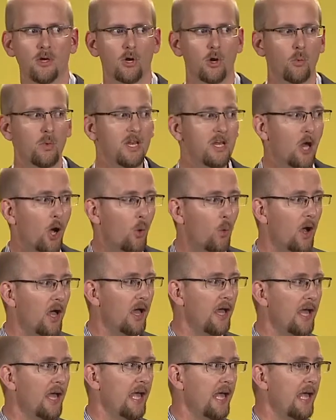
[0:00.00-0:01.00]
We know
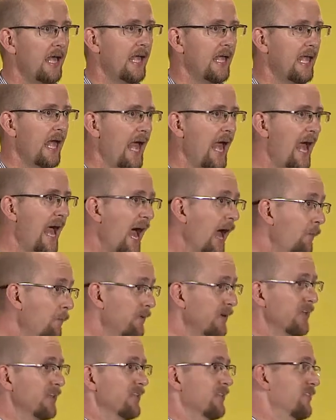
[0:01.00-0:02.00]
what
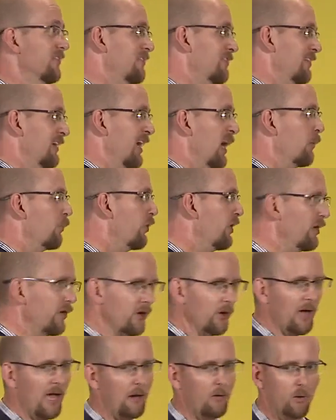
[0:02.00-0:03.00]
happens. We don't
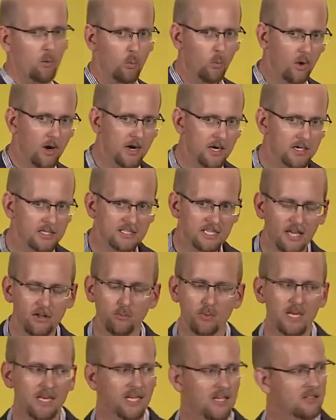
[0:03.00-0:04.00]
know how it works. And
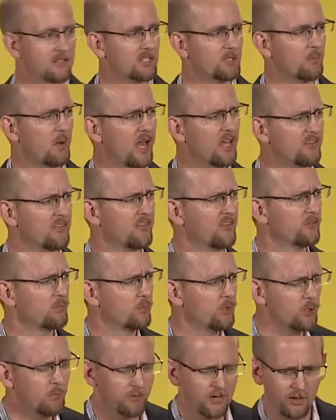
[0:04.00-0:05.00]
we'd get to spots in this
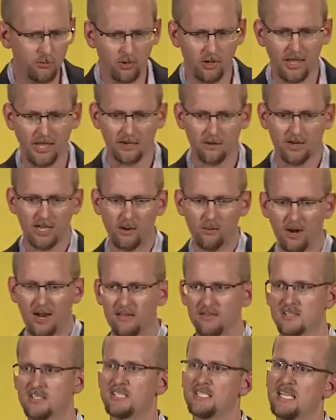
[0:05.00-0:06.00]
blueprint where we're we're
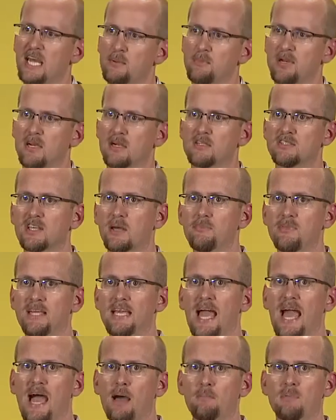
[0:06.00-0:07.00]
at this step here, and something
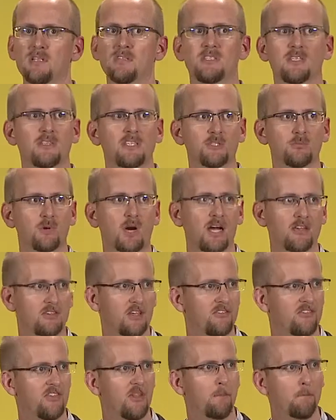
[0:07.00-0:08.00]
happens in this
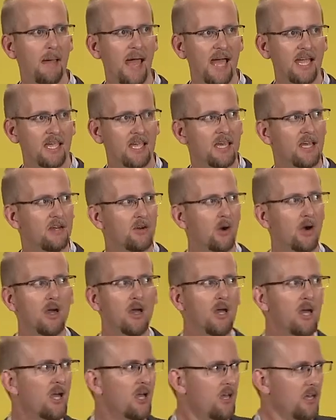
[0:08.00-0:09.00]
process in the back end, or
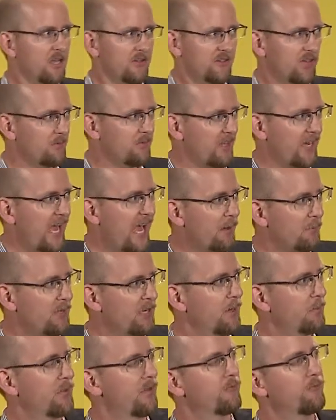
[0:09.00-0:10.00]
something happened
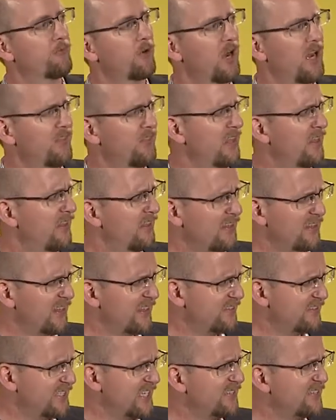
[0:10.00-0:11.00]
up in the front, and
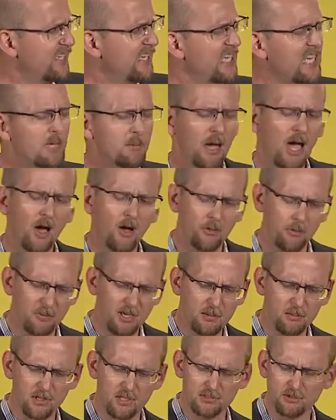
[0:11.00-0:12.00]
it sends an email, and the
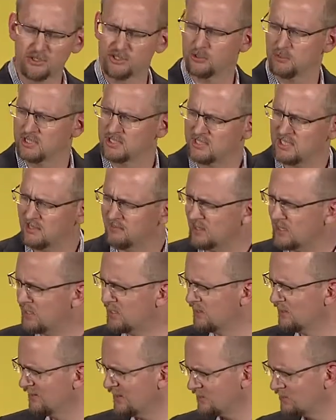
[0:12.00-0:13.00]
people are supposed to receive
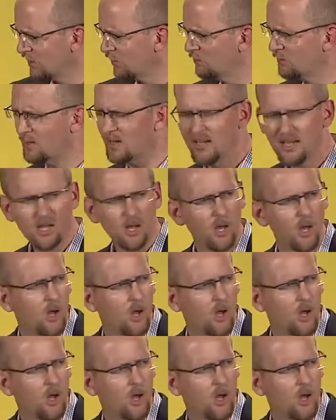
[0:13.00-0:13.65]
it, and something. But